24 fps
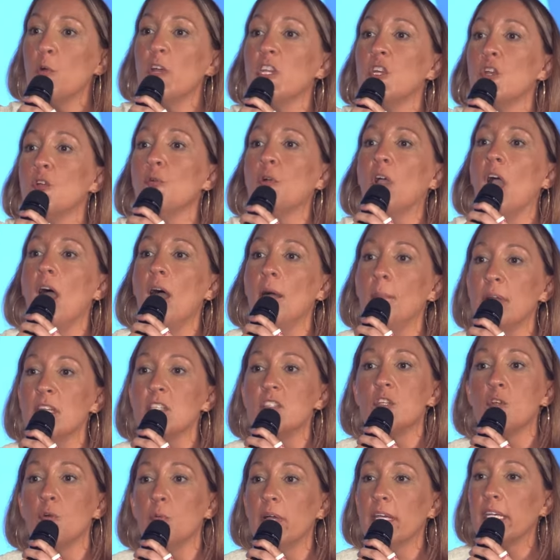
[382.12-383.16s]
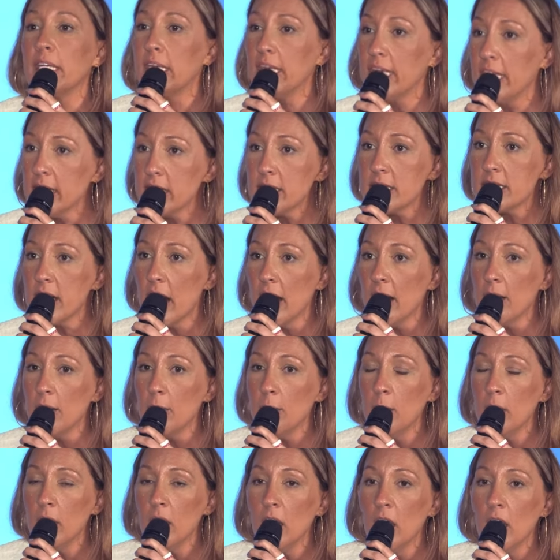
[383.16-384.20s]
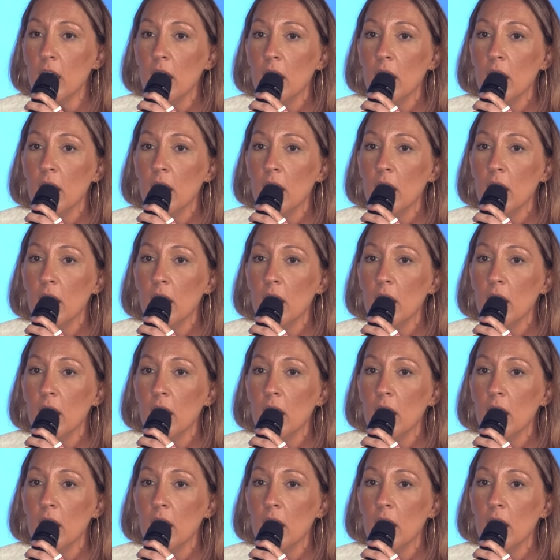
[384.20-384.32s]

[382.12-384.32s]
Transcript: when you come into a kingdom,